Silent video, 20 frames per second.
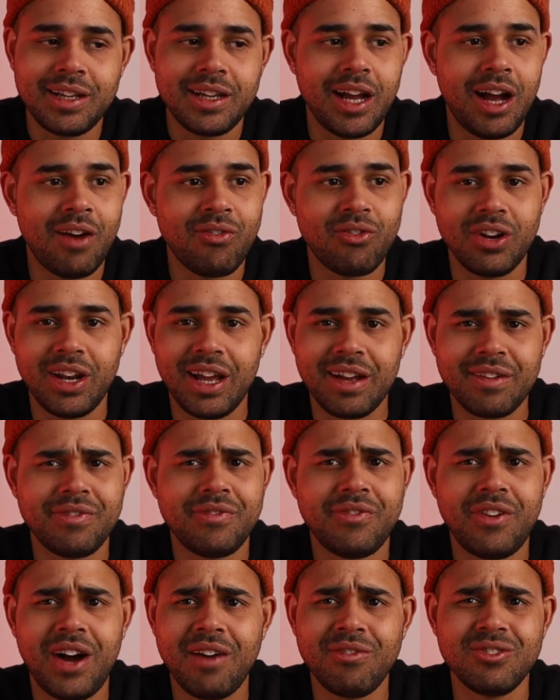I've got like
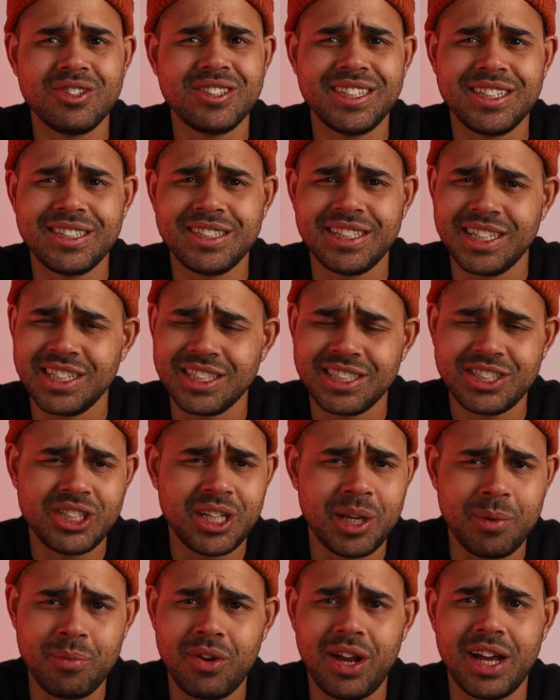5 or 6 of these
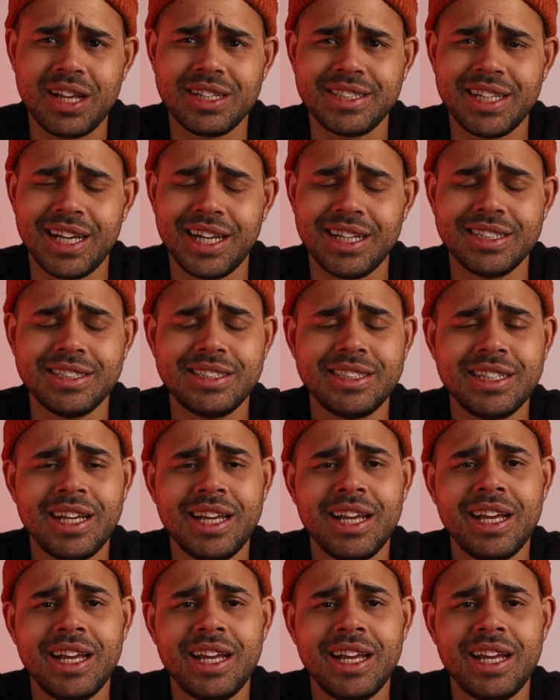cheap light stands,